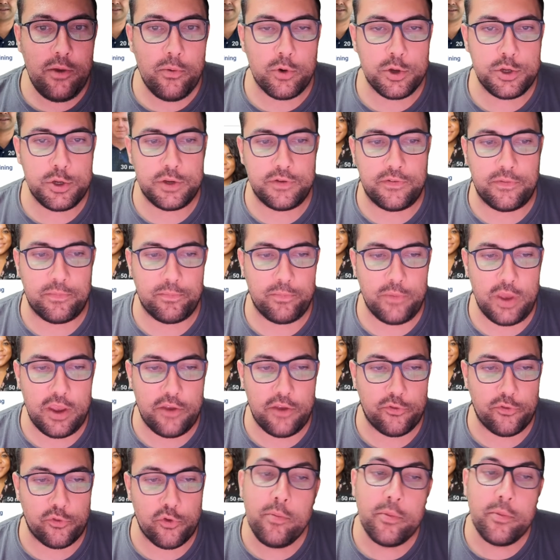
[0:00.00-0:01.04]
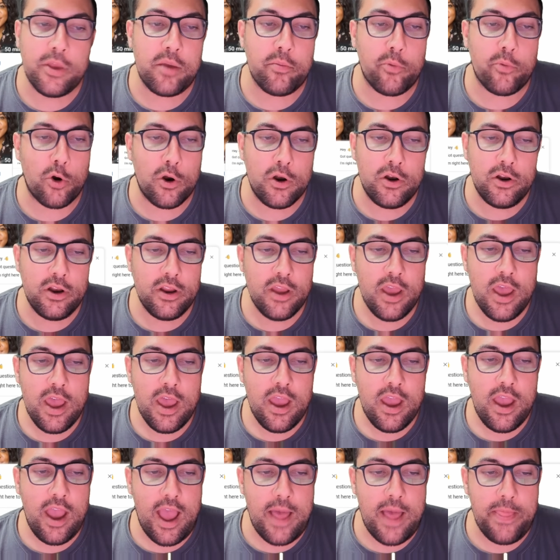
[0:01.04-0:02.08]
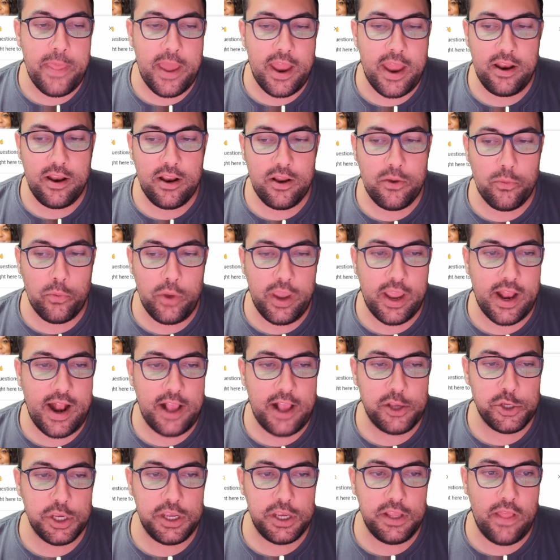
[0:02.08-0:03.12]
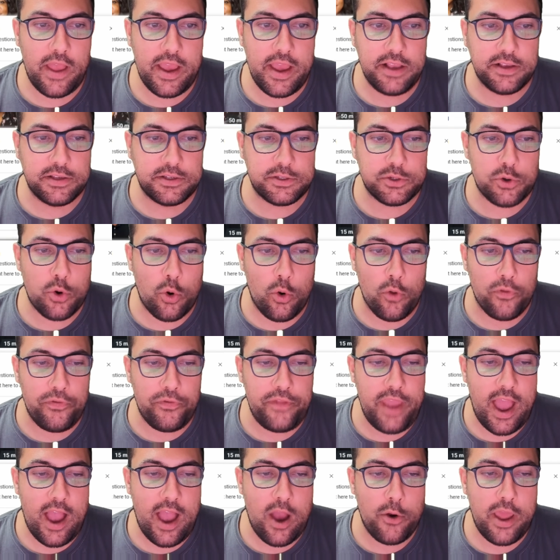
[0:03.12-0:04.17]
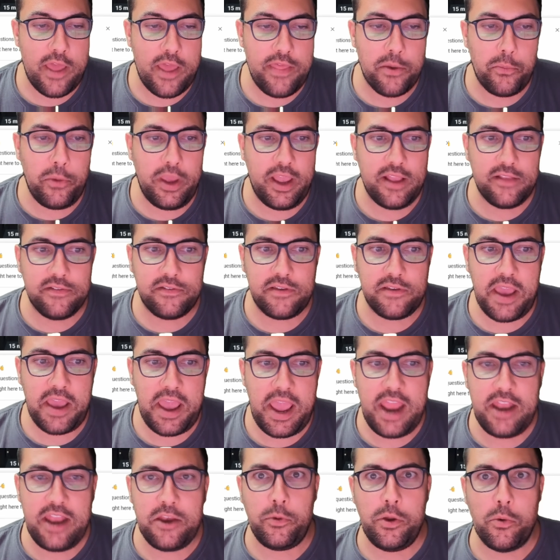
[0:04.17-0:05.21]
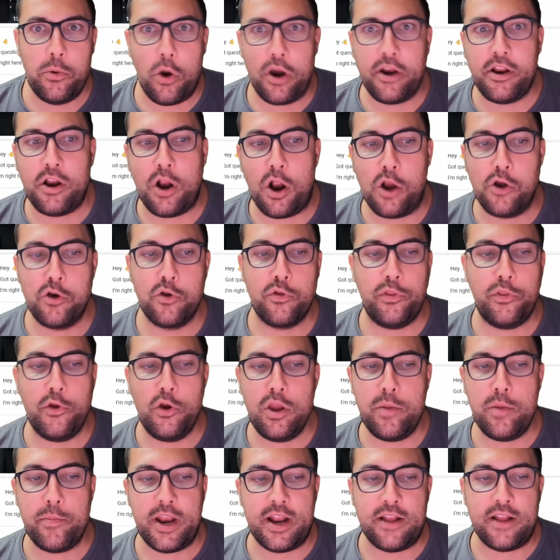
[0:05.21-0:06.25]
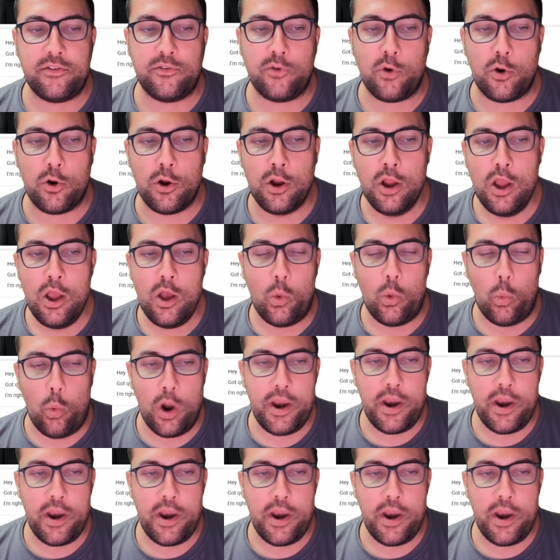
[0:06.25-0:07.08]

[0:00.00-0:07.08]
which is extremely important. And then we can actually like scroll down and then we can say, hey, do we want it under 30 minutes or one